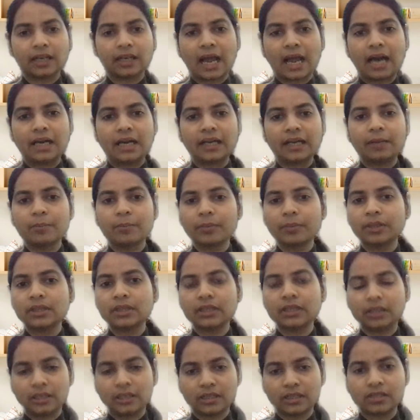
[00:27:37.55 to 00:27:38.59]
and
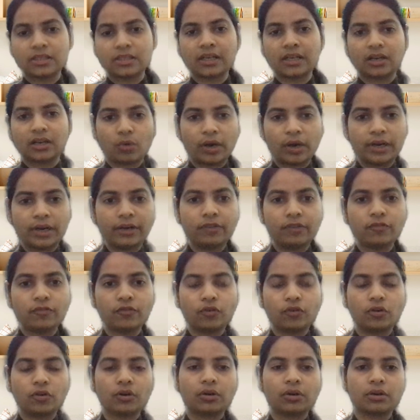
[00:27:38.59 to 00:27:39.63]
empathy is required
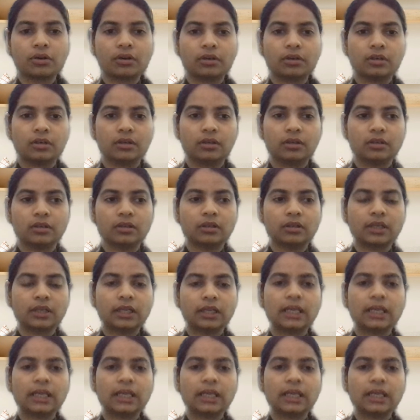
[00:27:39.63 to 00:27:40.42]
for